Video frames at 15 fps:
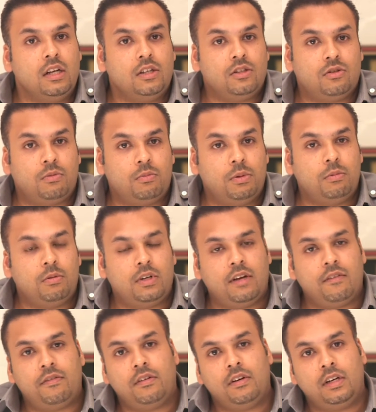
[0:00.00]
So we would
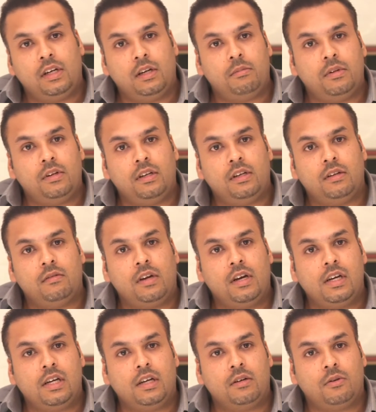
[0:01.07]
definitely be
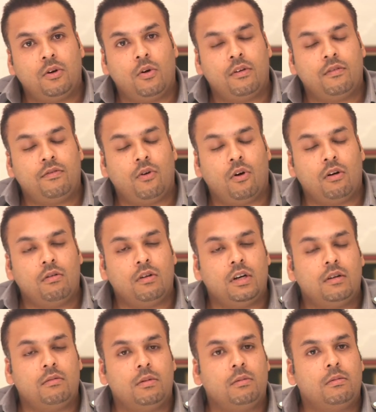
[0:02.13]
very, going
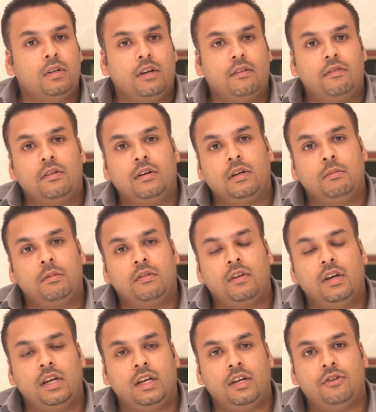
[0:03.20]
forward, we would definitely be
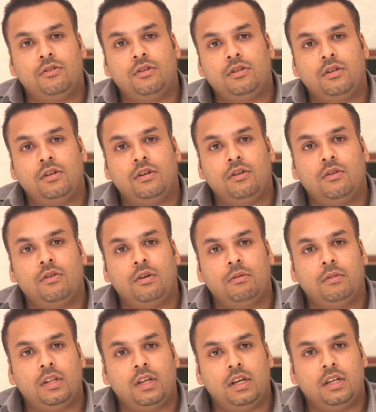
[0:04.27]
very interested in going
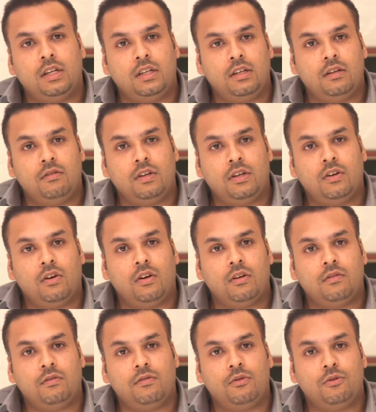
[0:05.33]
with NDTV
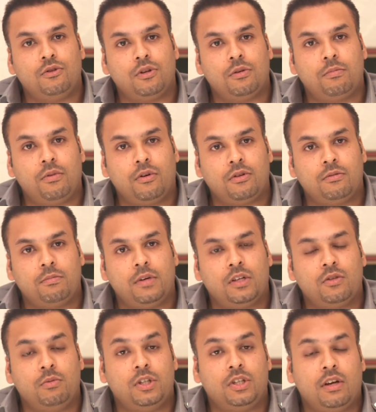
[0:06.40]
on future
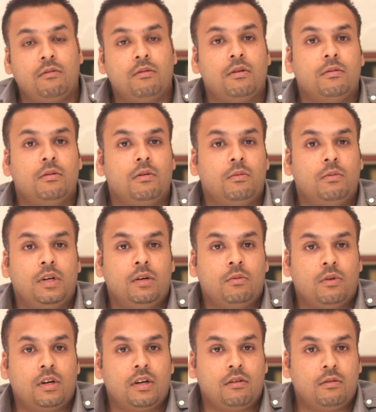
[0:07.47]
prospects, whichever, in
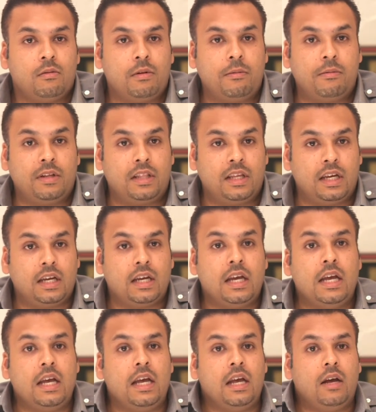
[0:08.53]
whatever way we think
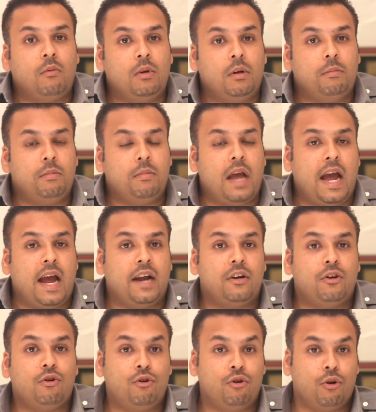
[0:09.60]
will
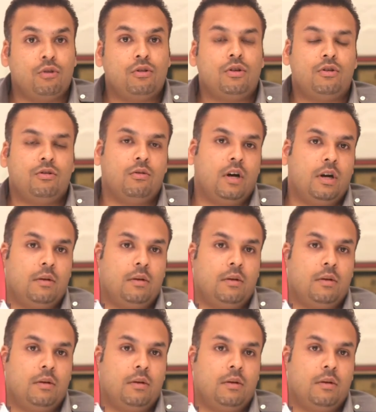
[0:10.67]
add growth to